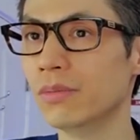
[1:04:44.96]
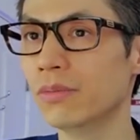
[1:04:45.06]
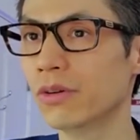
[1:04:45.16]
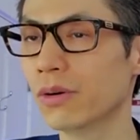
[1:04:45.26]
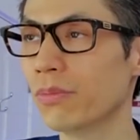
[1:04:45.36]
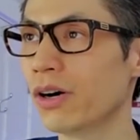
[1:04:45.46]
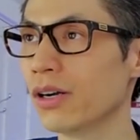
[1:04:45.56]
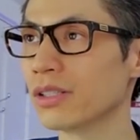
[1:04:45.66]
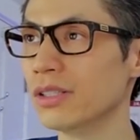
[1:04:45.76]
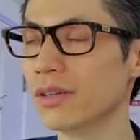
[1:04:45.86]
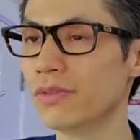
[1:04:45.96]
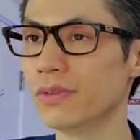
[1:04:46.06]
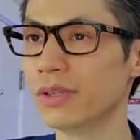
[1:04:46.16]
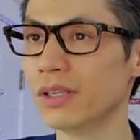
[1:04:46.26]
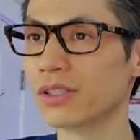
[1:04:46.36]
more positive
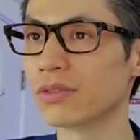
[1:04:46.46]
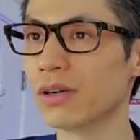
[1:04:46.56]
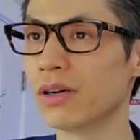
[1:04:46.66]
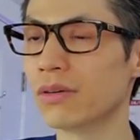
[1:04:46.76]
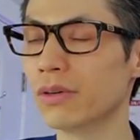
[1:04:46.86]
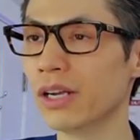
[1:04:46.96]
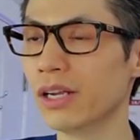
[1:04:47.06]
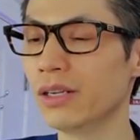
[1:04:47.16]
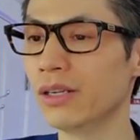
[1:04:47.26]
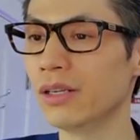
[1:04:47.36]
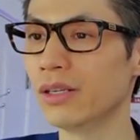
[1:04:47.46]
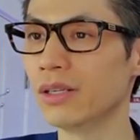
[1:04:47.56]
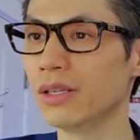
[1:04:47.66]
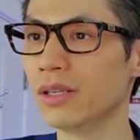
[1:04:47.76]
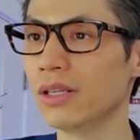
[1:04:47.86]
and strong way,
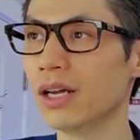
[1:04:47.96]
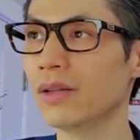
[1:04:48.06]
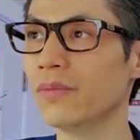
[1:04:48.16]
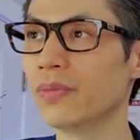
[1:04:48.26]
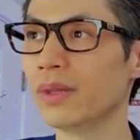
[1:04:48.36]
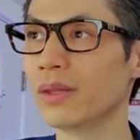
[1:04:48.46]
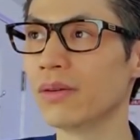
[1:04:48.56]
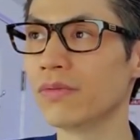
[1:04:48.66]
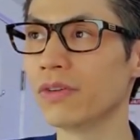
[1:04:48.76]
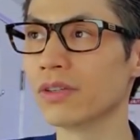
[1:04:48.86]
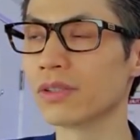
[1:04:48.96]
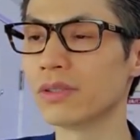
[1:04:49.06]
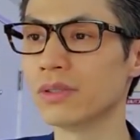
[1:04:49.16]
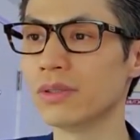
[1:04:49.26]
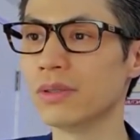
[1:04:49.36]
then
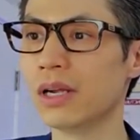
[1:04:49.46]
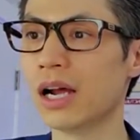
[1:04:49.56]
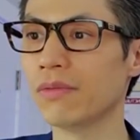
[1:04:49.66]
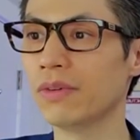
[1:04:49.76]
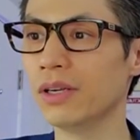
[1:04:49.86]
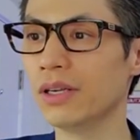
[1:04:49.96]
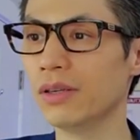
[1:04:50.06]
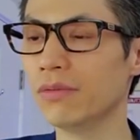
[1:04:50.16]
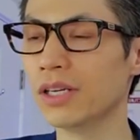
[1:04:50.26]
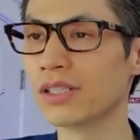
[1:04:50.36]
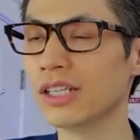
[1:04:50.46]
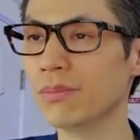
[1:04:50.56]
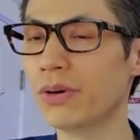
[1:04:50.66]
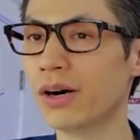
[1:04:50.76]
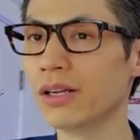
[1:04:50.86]
first, have a
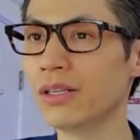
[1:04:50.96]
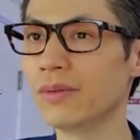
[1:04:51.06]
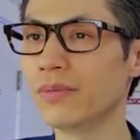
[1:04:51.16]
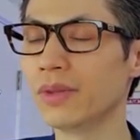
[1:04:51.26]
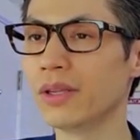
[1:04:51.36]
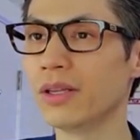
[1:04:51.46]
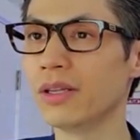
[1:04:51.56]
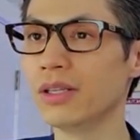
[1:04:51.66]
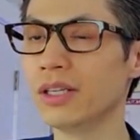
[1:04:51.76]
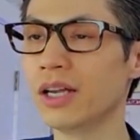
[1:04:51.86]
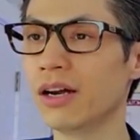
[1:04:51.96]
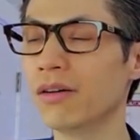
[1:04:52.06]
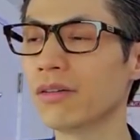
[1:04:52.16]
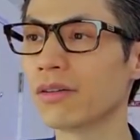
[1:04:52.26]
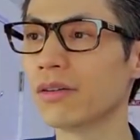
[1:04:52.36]
resonant body. You need
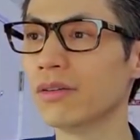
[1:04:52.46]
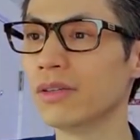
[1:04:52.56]
health,